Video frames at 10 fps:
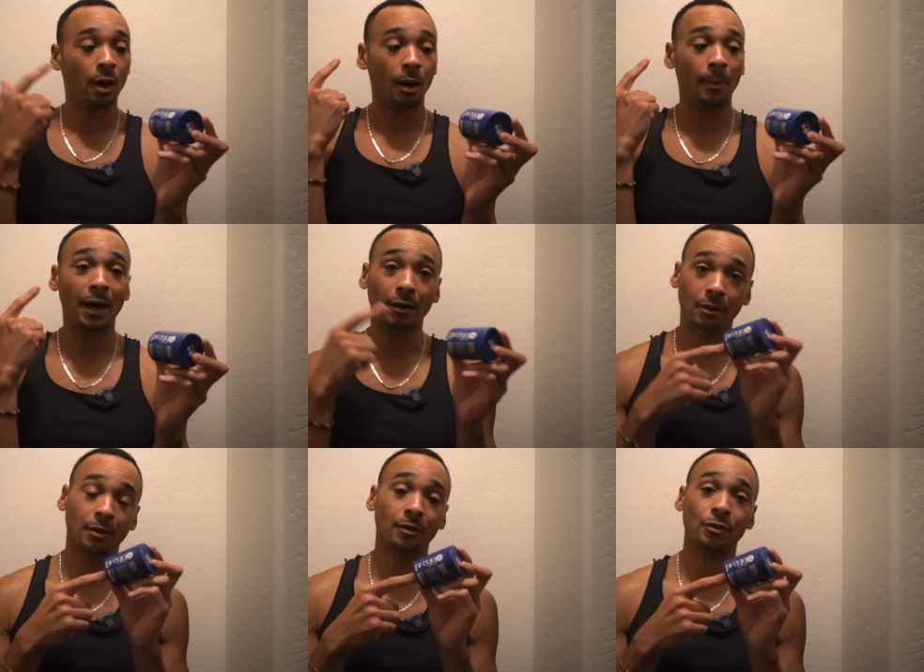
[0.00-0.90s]

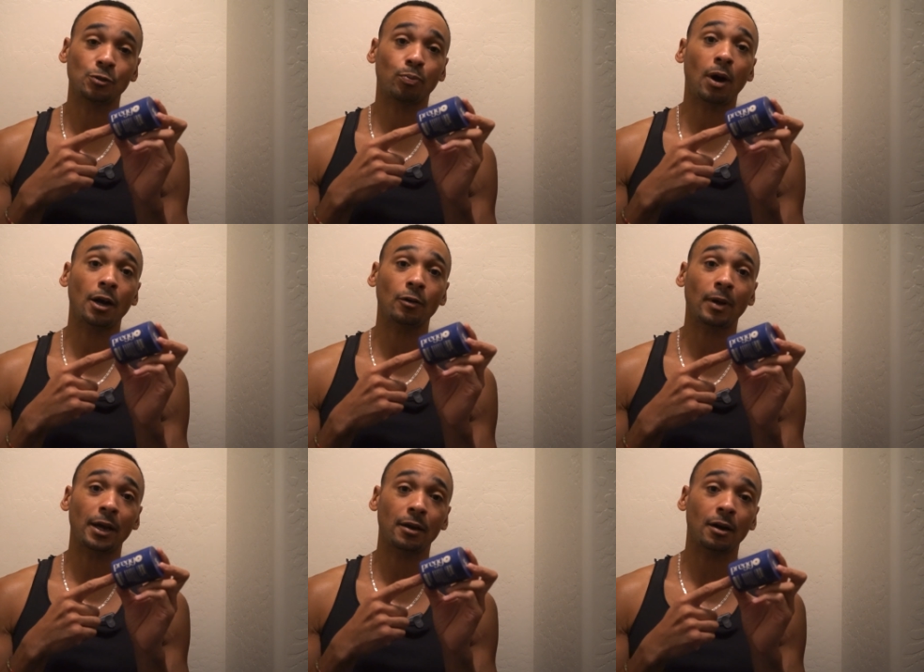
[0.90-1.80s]
about this product
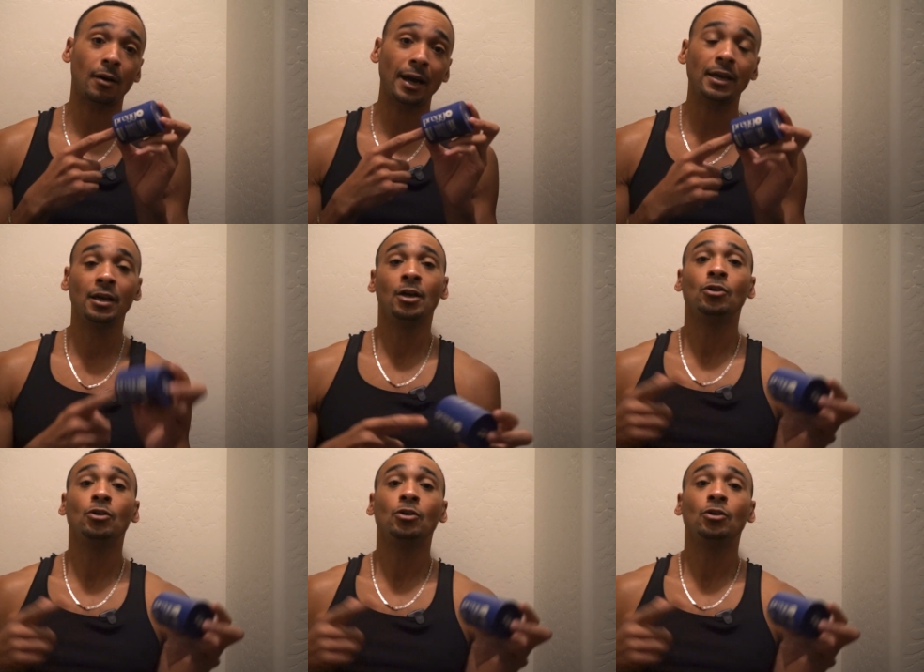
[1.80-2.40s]
right here. All right.